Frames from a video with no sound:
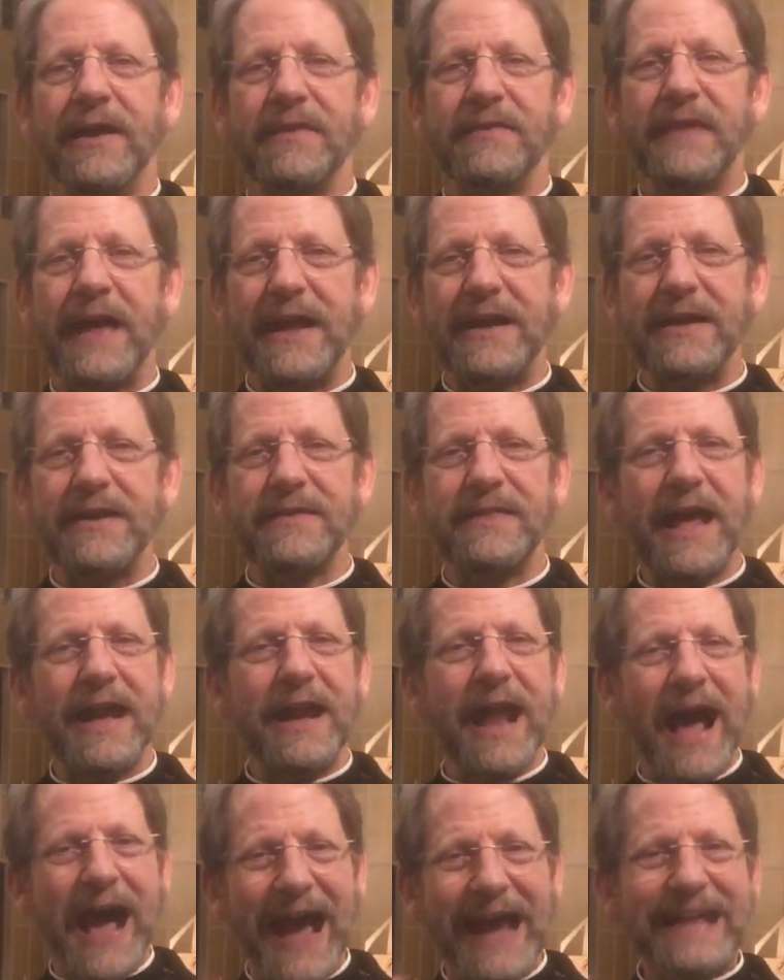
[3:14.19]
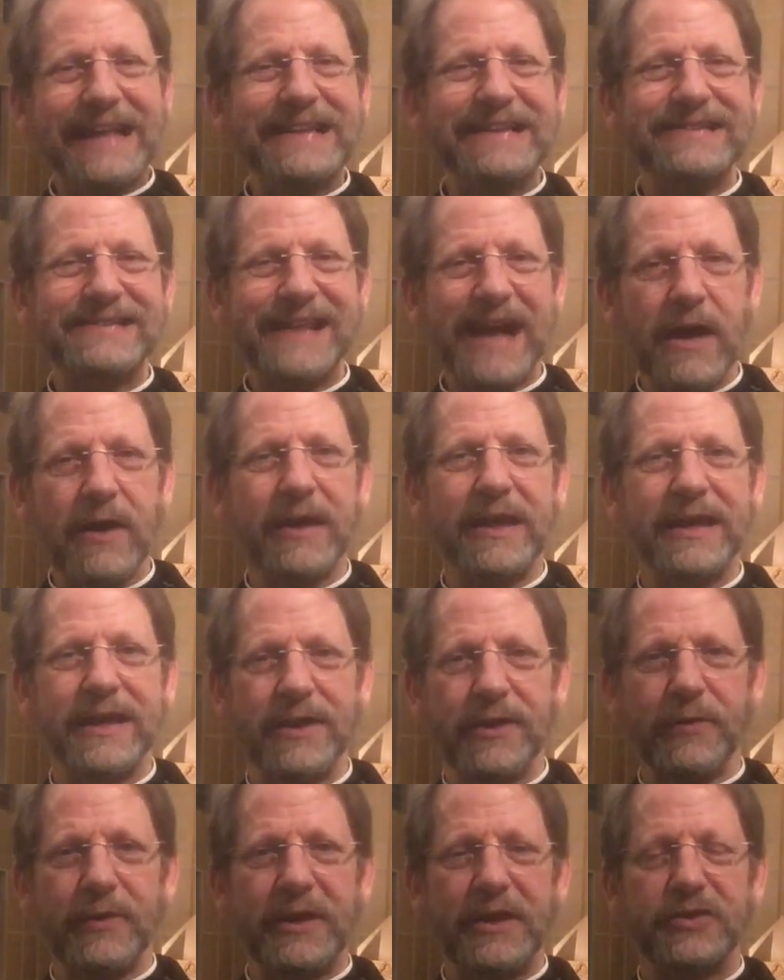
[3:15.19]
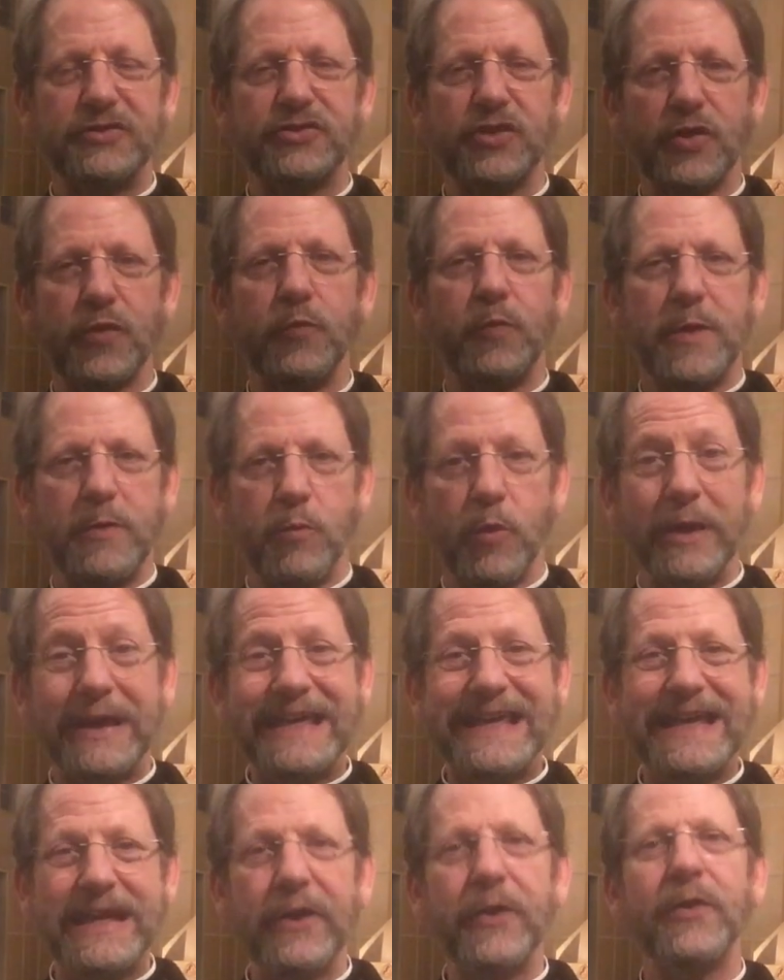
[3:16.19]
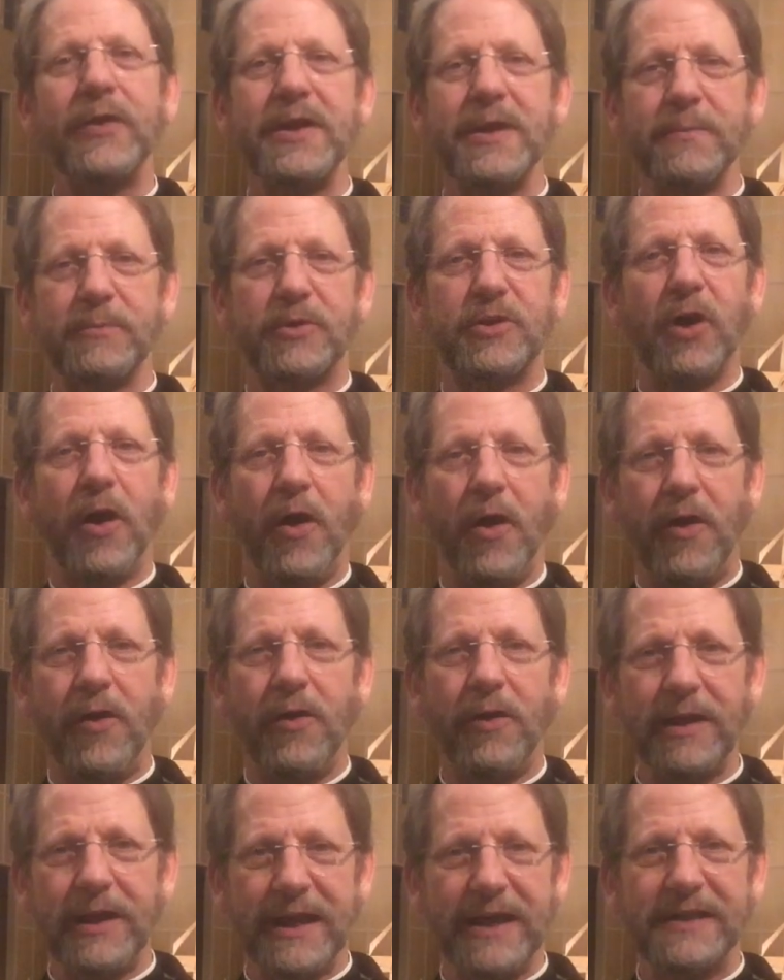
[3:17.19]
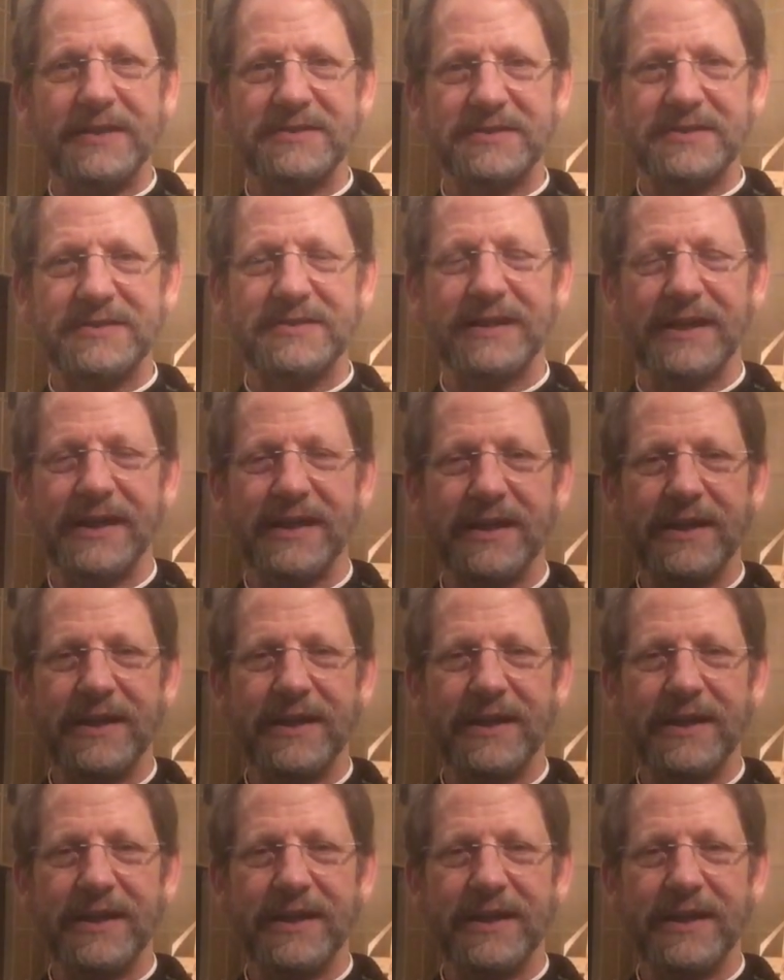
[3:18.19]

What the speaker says: That heightens our hearing so that we will hear him call us,